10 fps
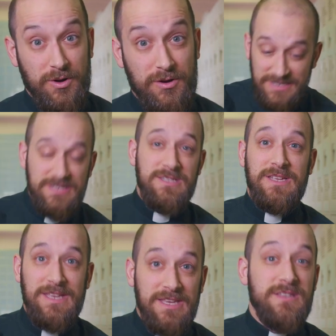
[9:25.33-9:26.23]

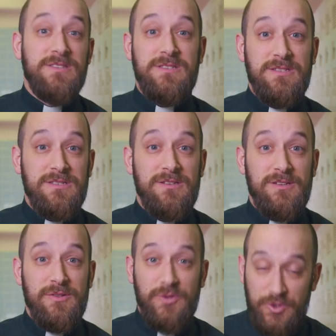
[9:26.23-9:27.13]
This is
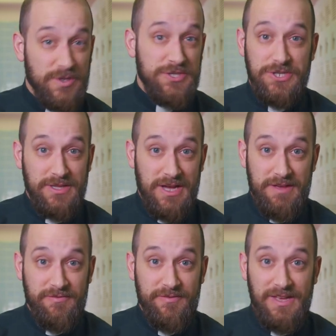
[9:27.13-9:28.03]
the Christian
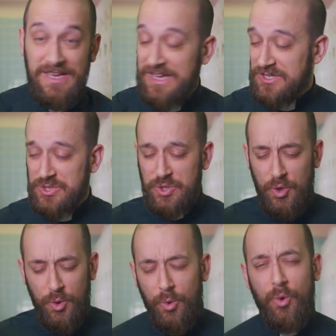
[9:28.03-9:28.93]
life. It's the
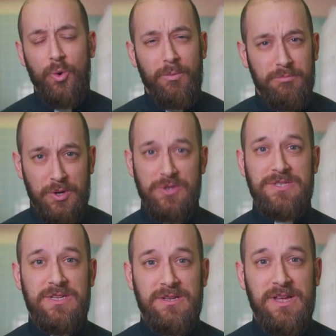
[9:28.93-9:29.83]
whole
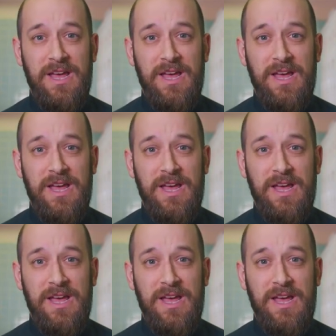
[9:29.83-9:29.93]
person.